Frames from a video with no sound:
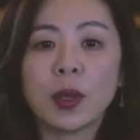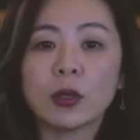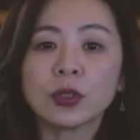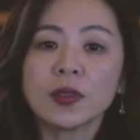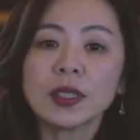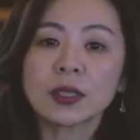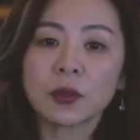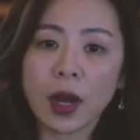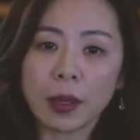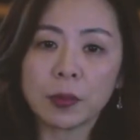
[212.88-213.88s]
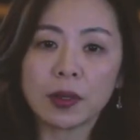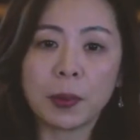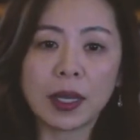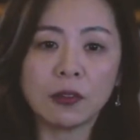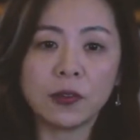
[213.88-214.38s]
also describe the
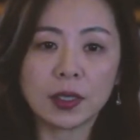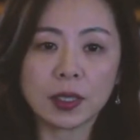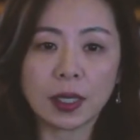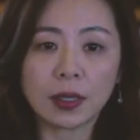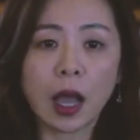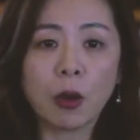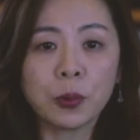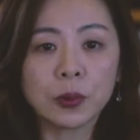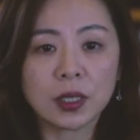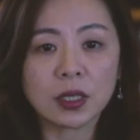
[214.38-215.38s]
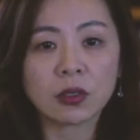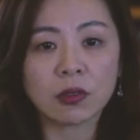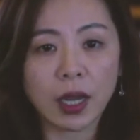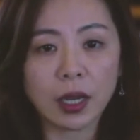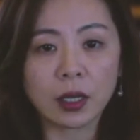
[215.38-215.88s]
benefits that the outputs is
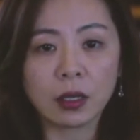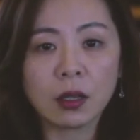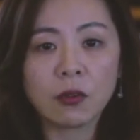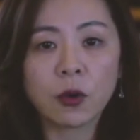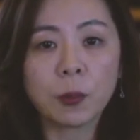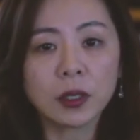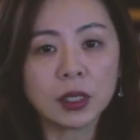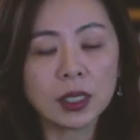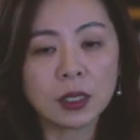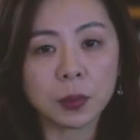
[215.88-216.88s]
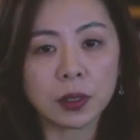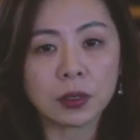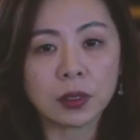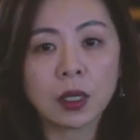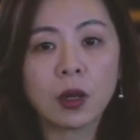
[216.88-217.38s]
creating for
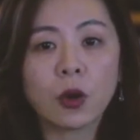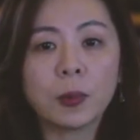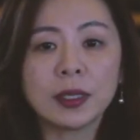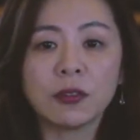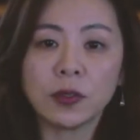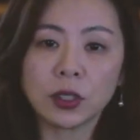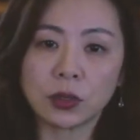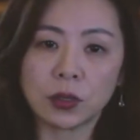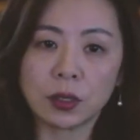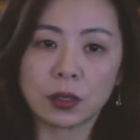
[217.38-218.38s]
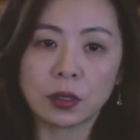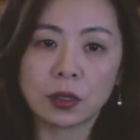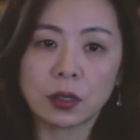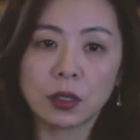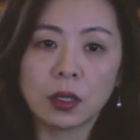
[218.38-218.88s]
participants or beneficiaries.
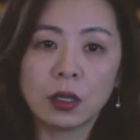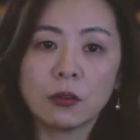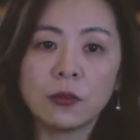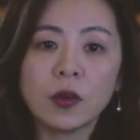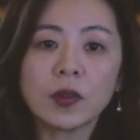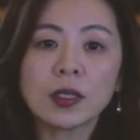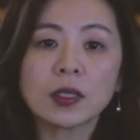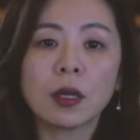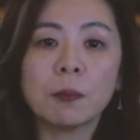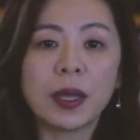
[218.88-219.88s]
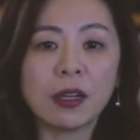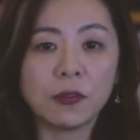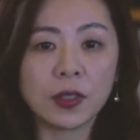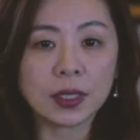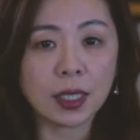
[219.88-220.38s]
Focus on
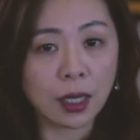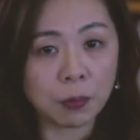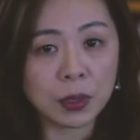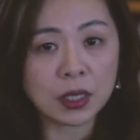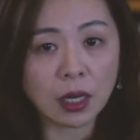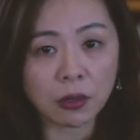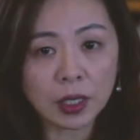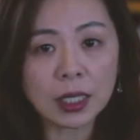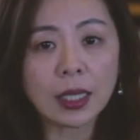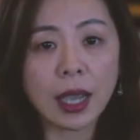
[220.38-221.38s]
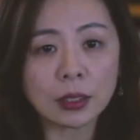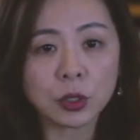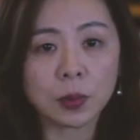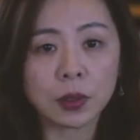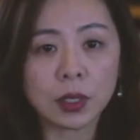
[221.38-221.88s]
benefits that can be directly
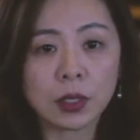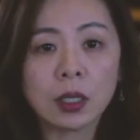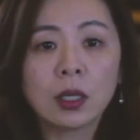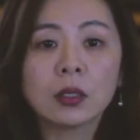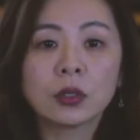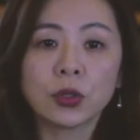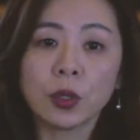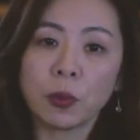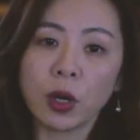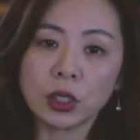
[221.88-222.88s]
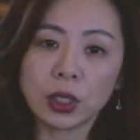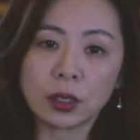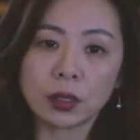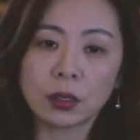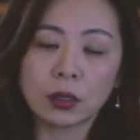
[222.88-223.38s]
attributed to your project.